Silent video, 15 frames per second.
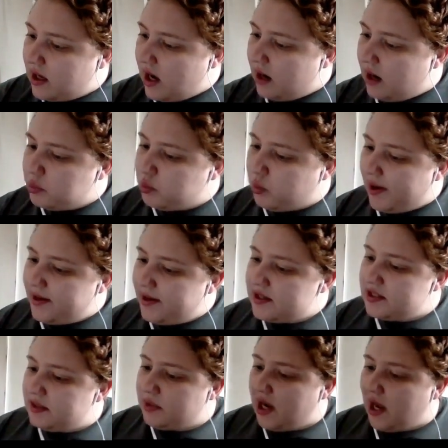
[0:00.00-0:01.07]
what are
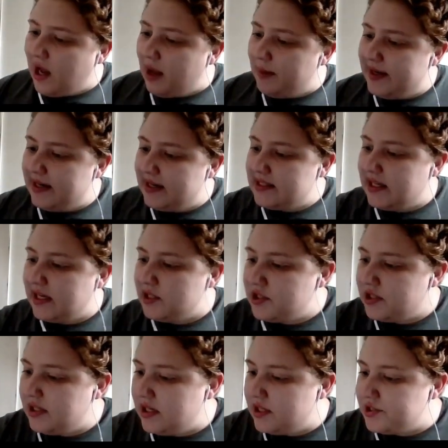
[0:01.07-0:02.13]
some common
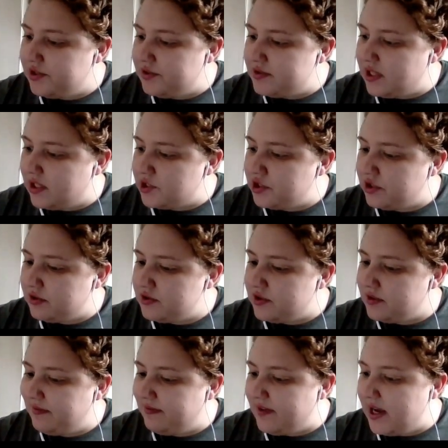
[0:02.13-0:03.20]
attention issues that
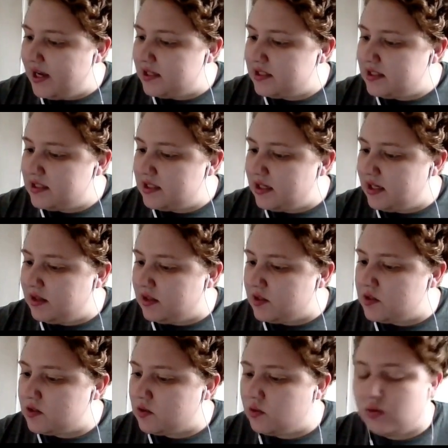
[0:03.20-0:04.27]
children face in the
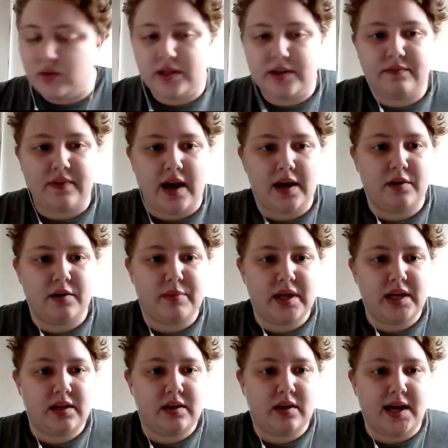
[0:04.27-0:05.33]
school
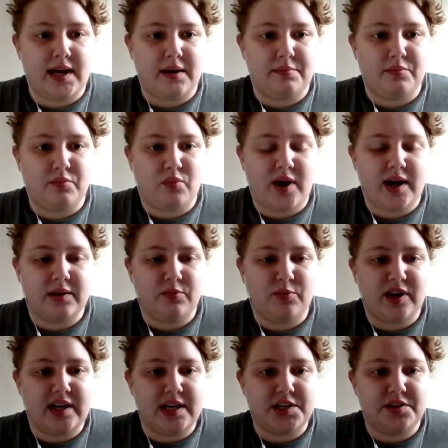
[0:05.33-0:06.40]
environment?
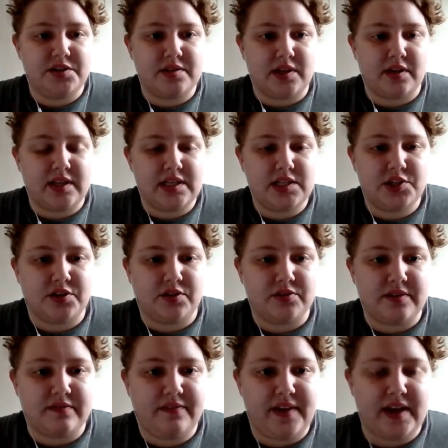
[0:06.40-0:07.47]
What issues are these
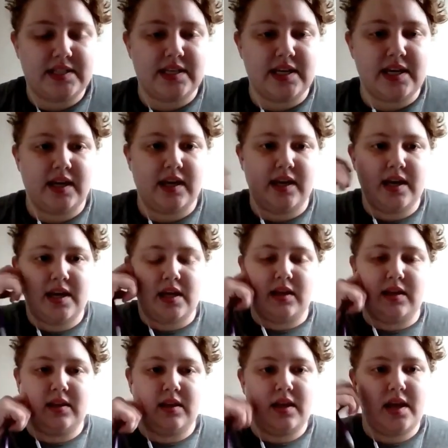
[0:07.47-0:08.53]
children facing
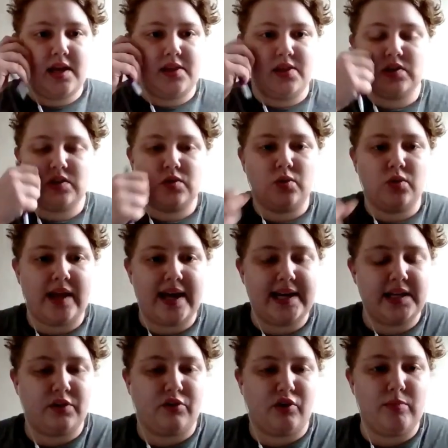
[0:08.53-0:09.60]
in the school and
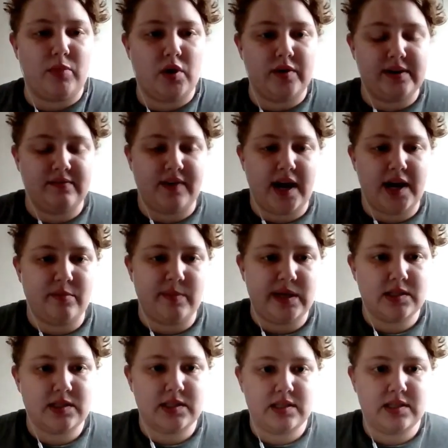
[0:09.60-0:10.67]
in the remote
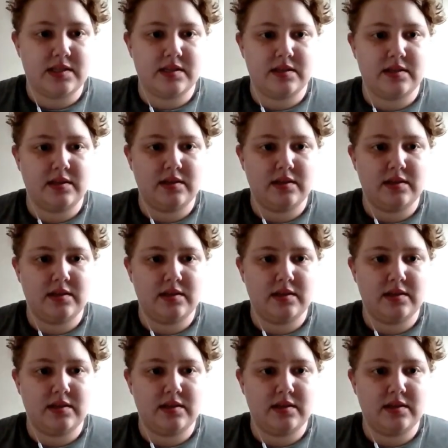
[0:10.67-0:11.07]
environments?